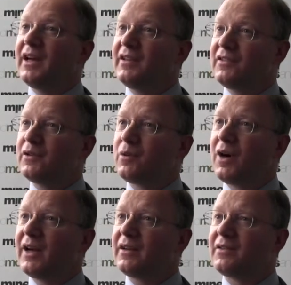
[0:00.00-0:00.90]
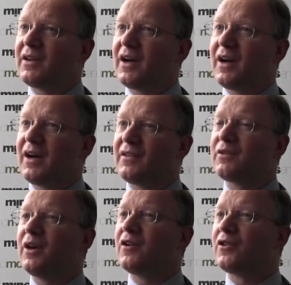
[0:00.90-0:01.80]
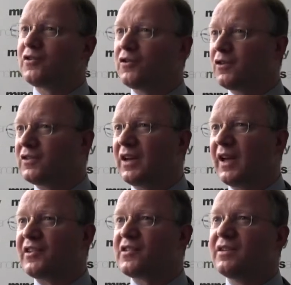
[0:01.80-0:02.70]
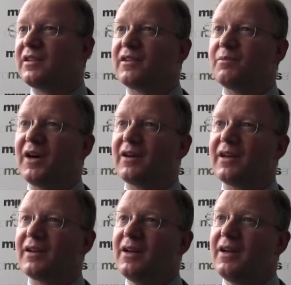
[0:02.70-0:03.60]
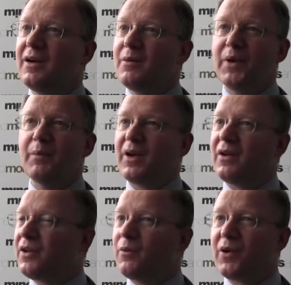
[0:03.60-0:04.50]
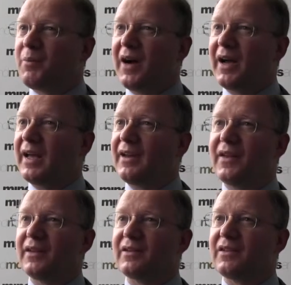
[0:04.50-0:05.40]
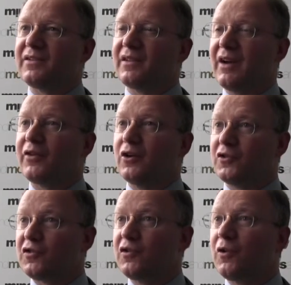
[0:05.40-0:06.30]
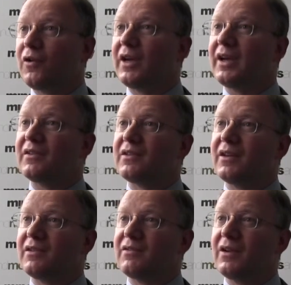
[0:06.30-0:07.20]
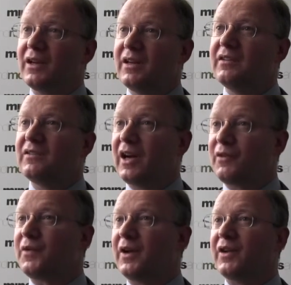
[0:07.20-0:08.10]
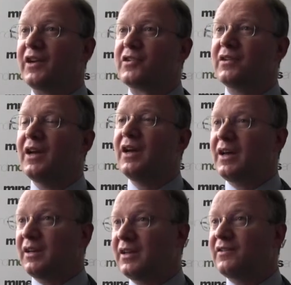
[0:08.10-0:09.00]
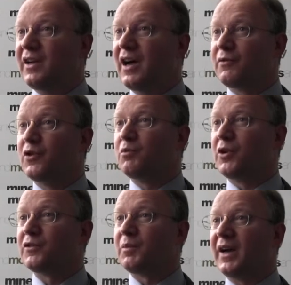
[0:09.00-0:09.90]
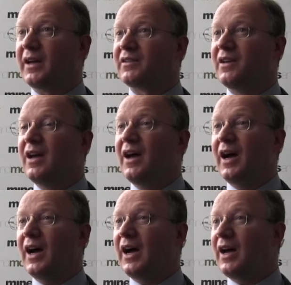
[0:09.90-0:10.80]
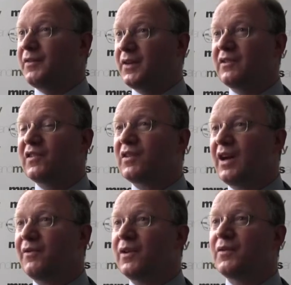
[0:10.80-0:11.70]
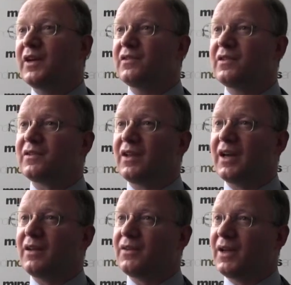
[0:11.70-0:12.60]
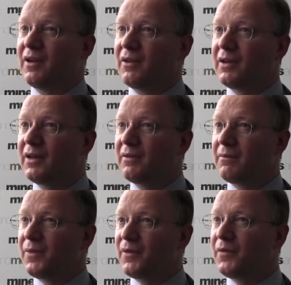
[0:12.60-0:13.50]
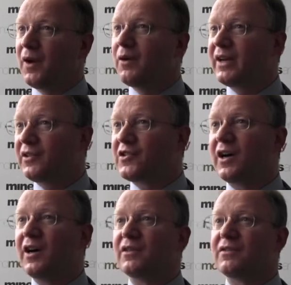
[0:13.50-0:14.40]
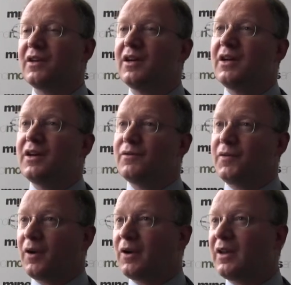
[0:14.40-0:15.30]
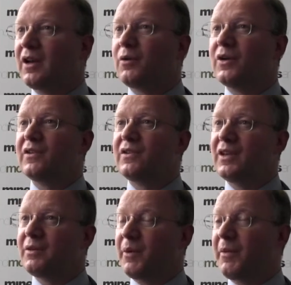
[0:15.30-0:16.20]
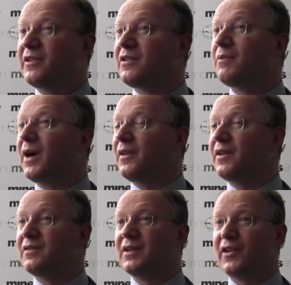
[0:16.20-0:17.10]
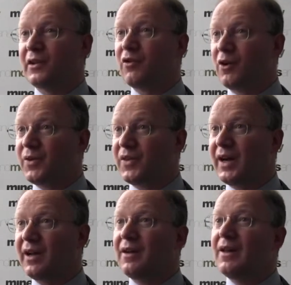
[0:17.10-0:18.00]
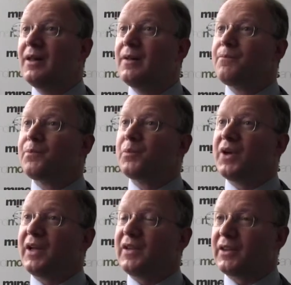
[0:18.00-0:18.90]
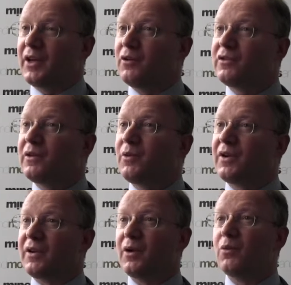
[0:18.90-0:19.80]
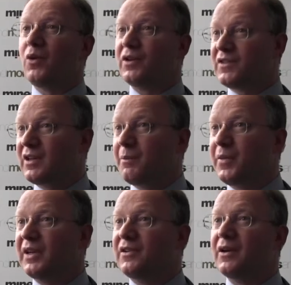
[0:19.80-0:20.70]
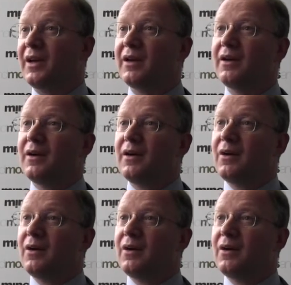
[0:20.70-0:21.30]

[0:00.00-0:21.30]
There's still there's quite a lot of stock selection in this market. People don't want to buy anything that doesn't have a good story. It needs to have foundation. It needs to have good prospects. And these are savvy investors. They're following the charts, following the liquidity and the momentum, and there's nothing wrong with that. But I think they also want to know, what's the company doing?